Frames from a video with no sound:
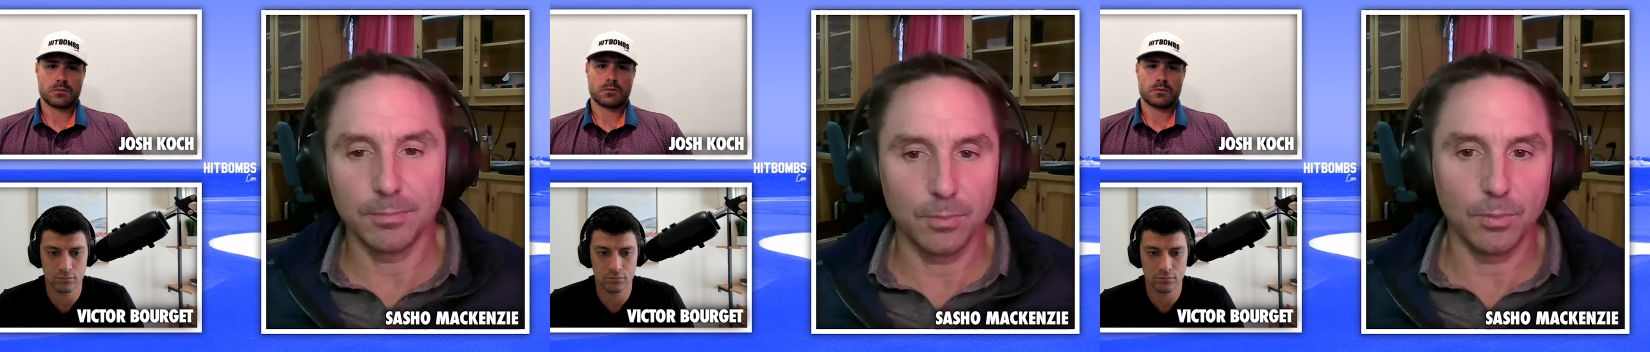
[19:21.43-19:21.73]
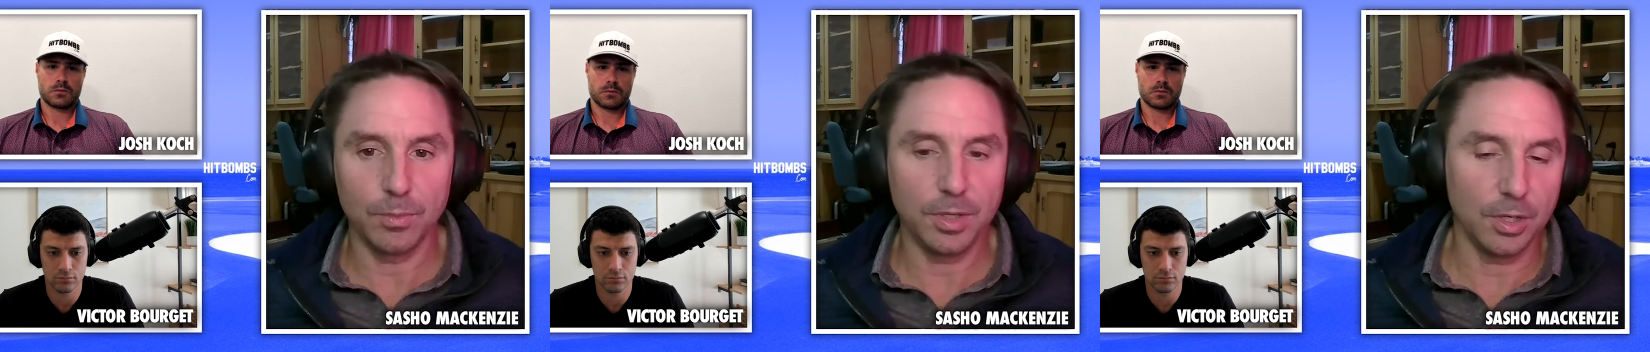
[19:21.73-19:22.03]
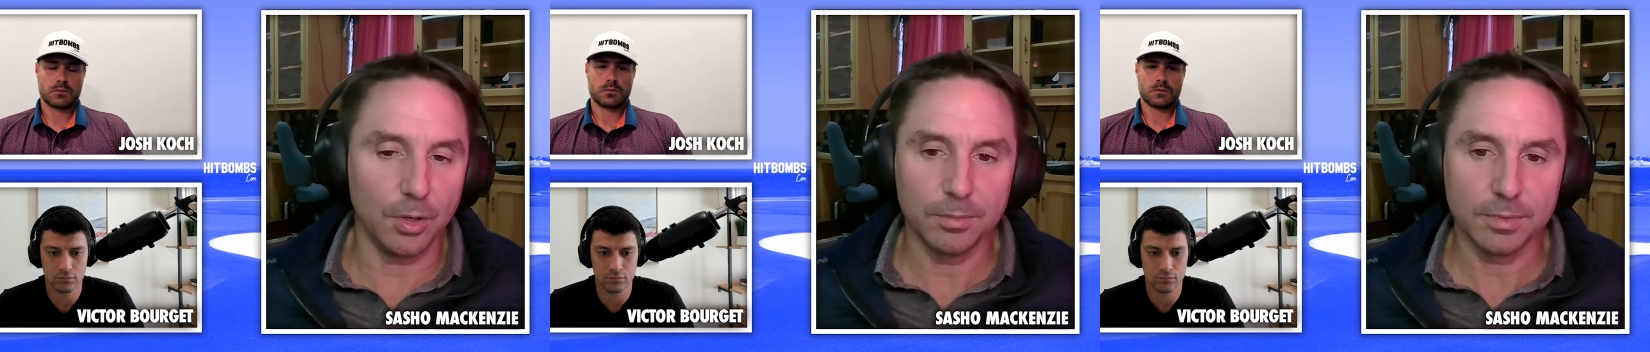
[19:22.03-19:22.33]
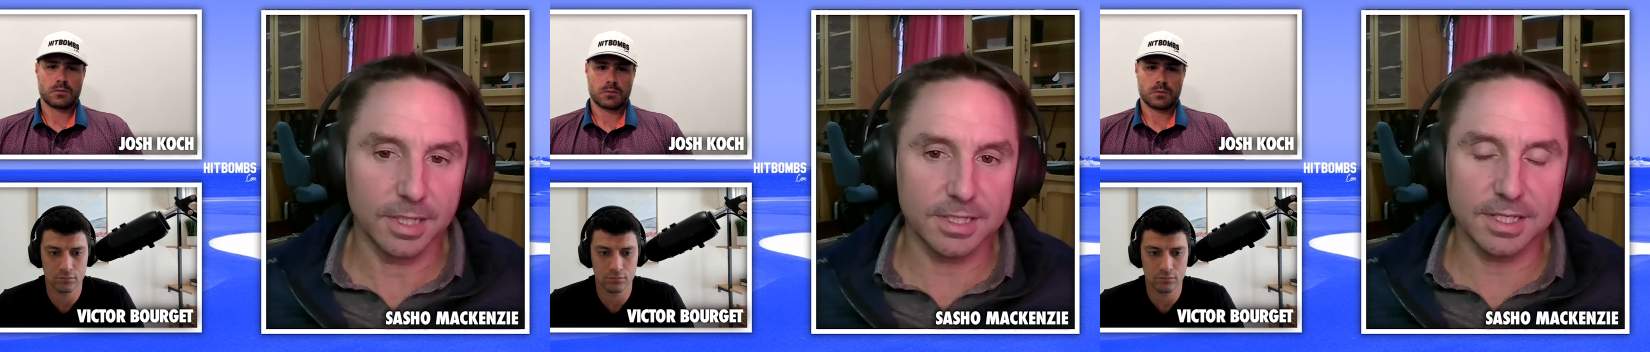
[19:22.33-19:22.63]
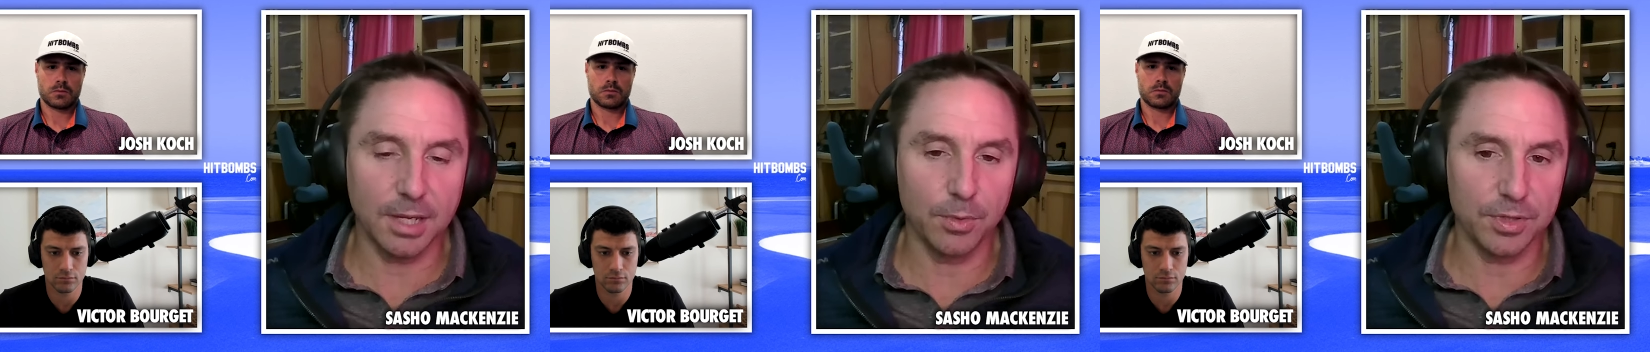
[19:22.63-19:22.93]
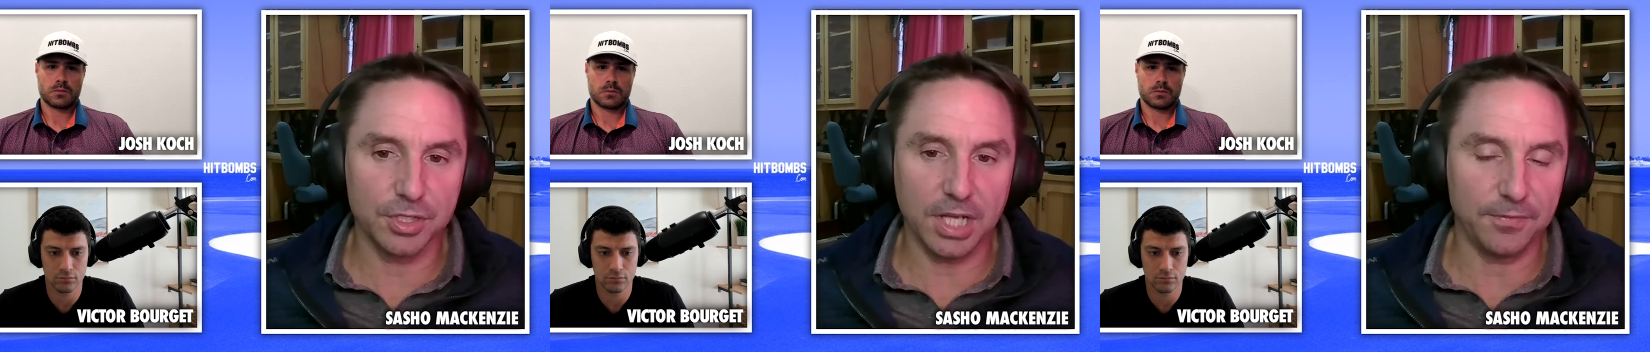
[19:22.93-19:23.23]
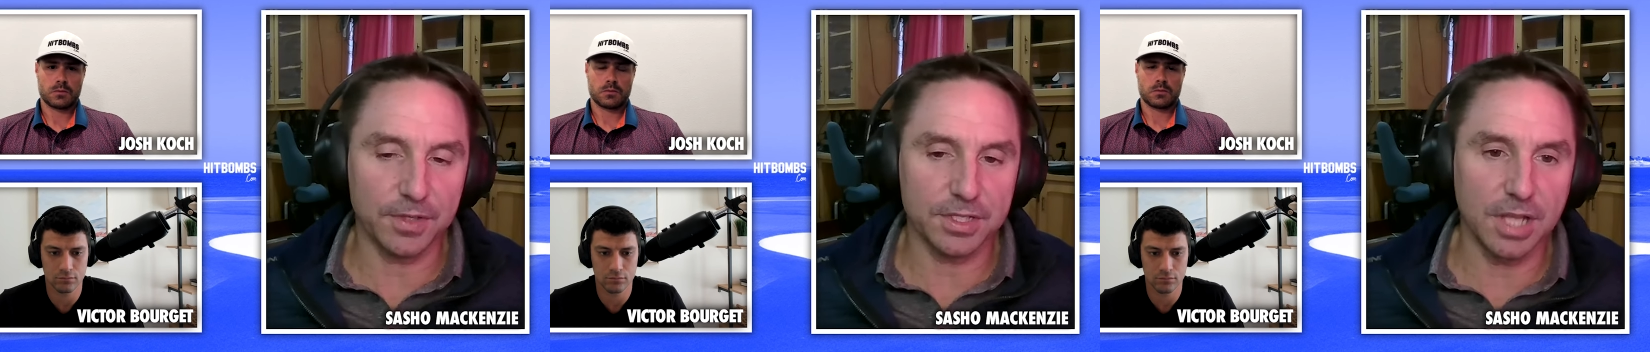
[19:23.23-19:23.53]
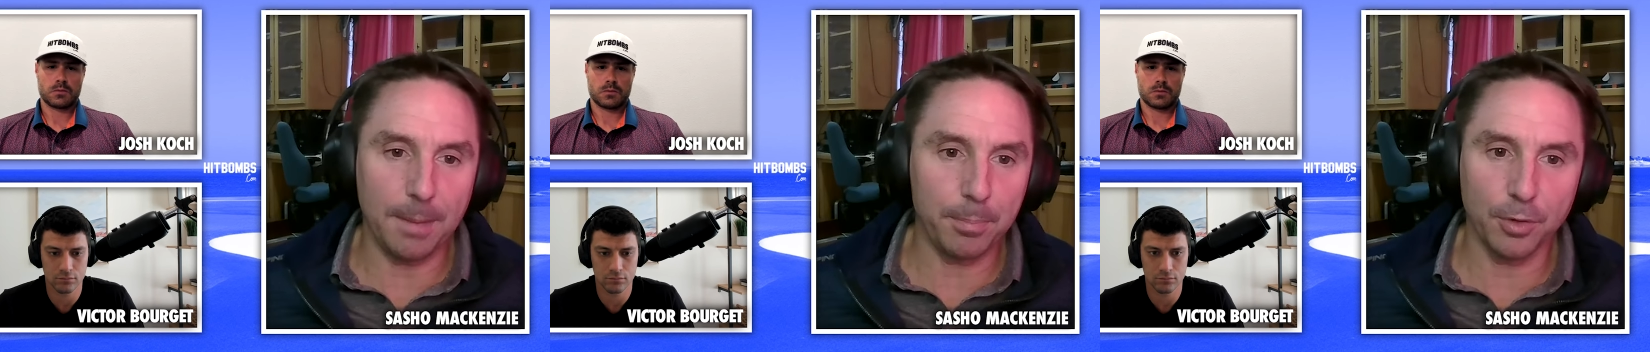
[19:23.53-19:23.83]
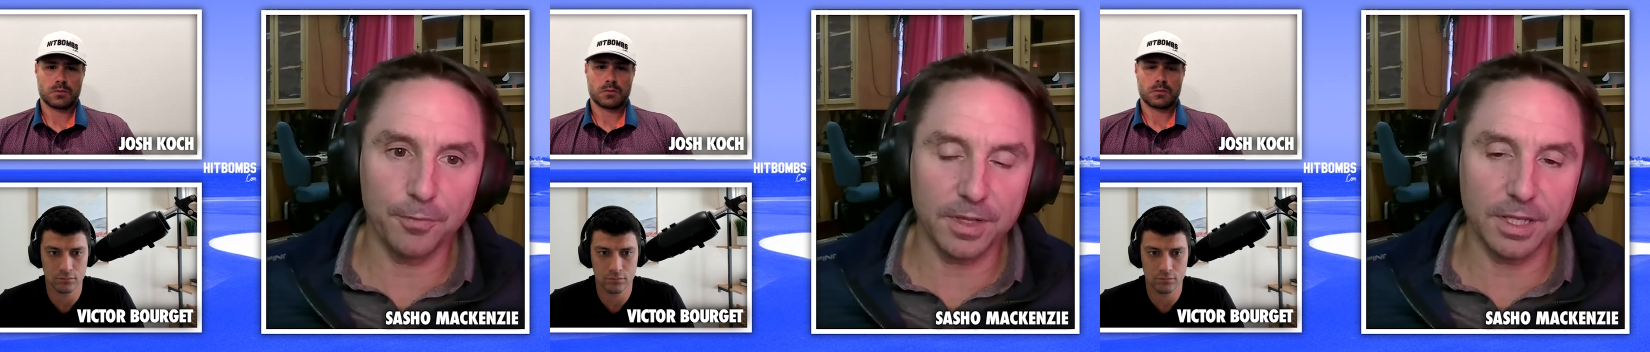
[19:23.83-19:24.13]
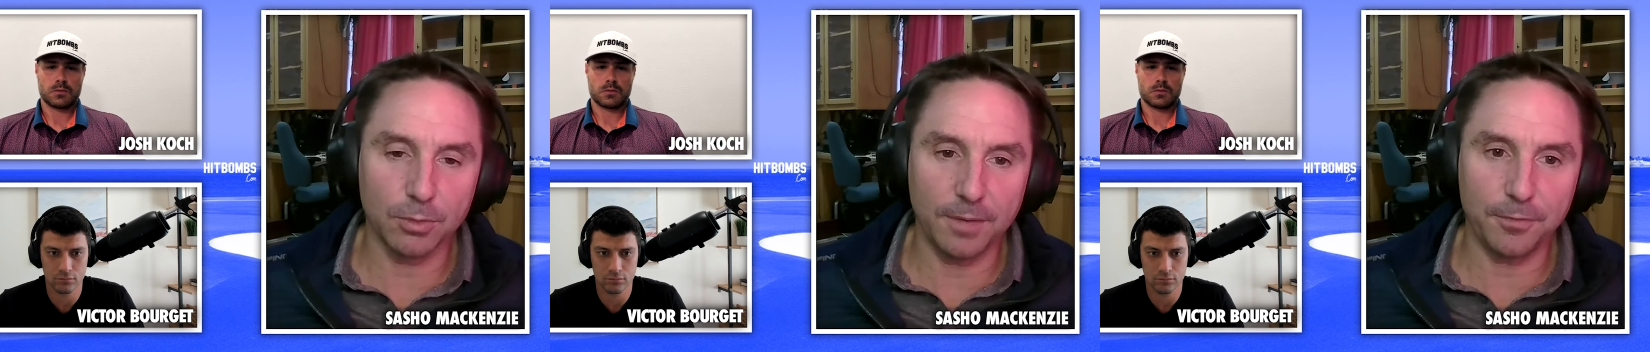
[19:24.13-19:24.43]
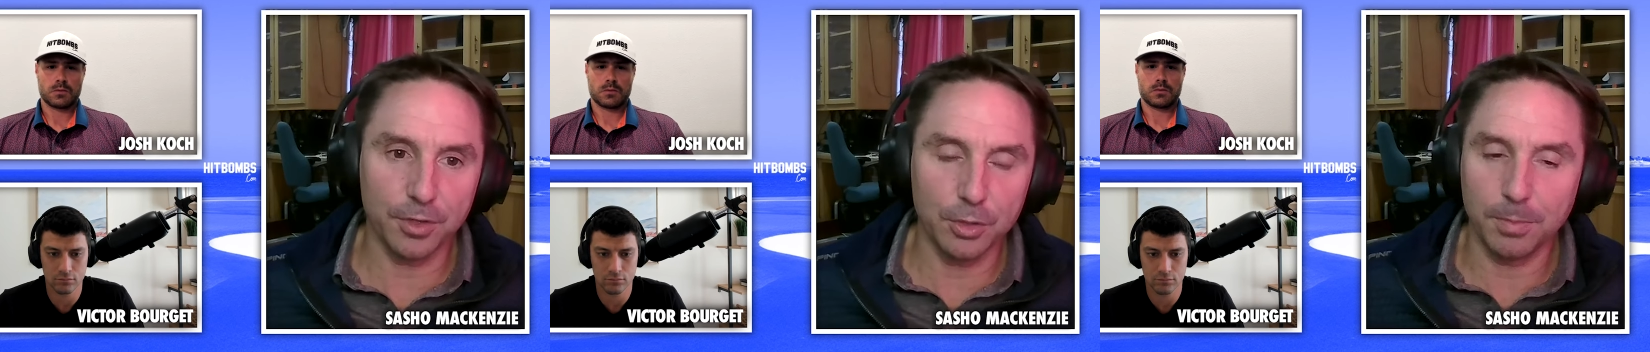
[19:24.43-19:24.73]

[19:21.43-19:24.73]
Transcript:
Speaker 1: you know, let's say with a shaft that's not perfectly right for you,